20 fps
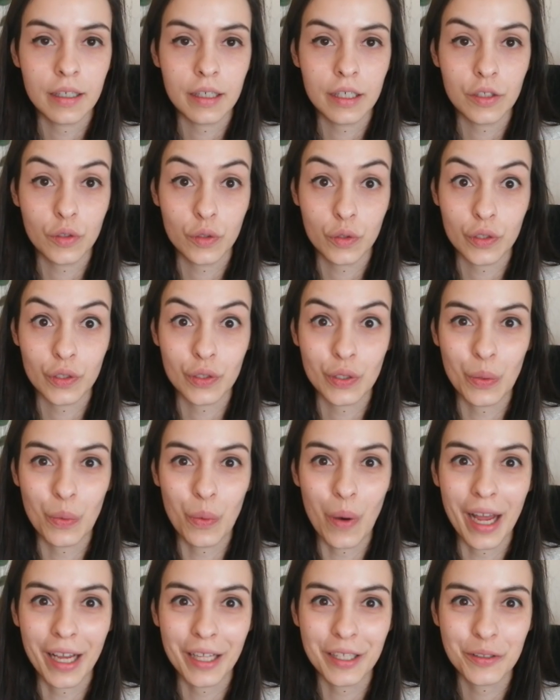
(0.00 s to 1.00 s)
it took us a
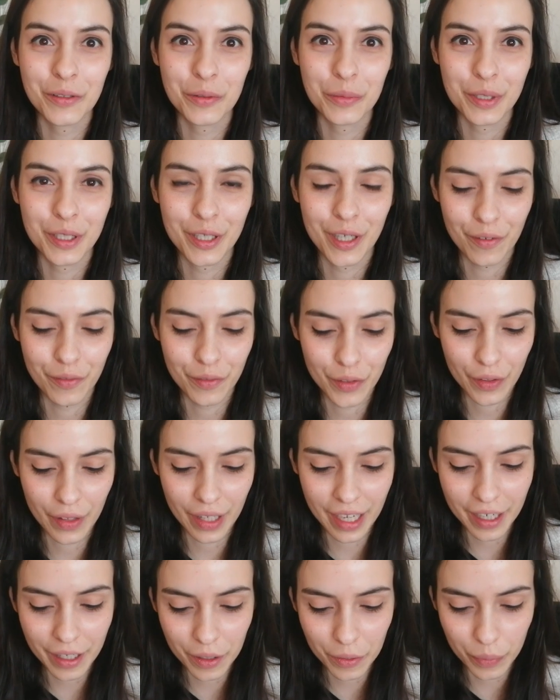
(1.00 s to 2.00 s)
while to recover
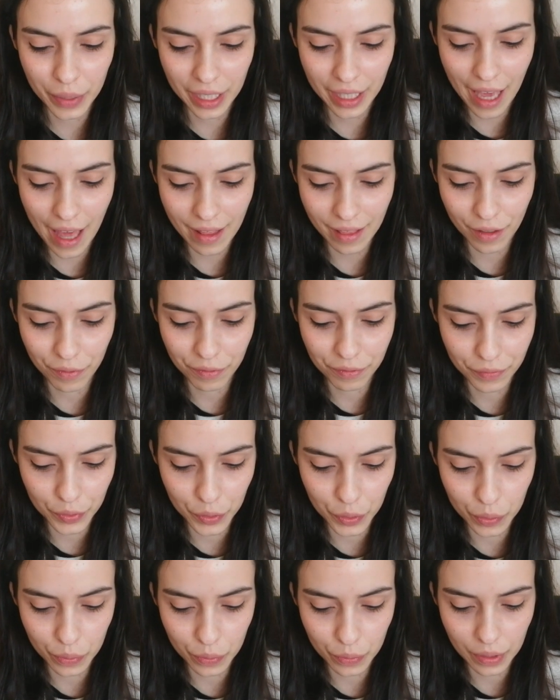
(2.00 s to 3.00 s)
there. We had the
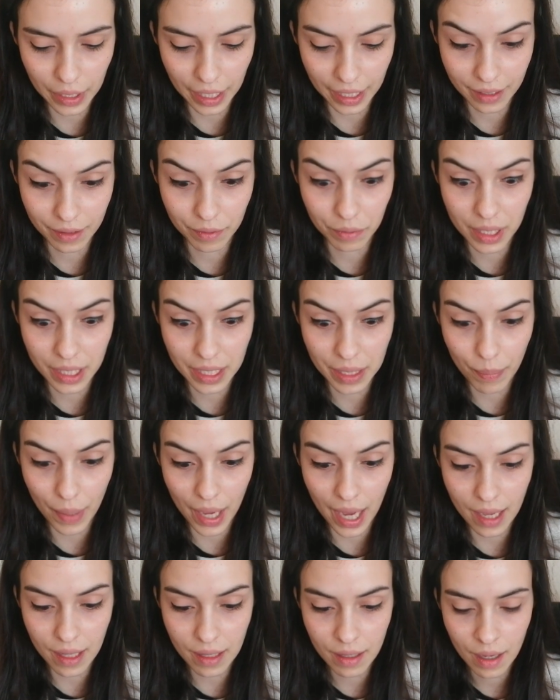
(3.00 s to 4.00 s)
flu, really
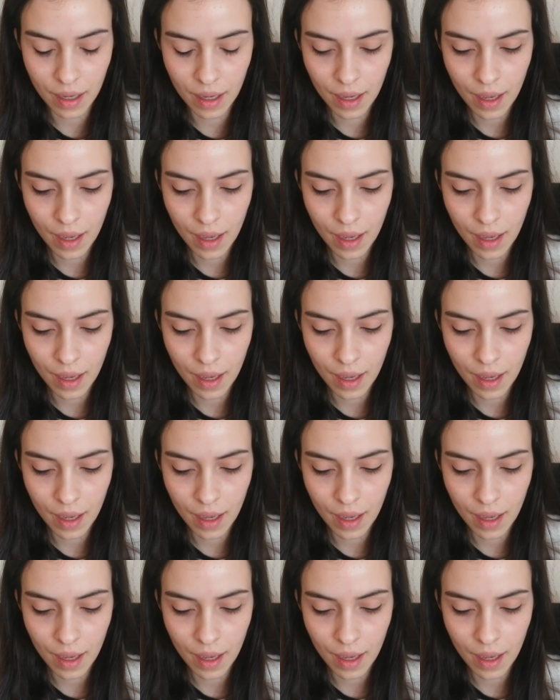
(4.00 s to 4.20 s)
bad.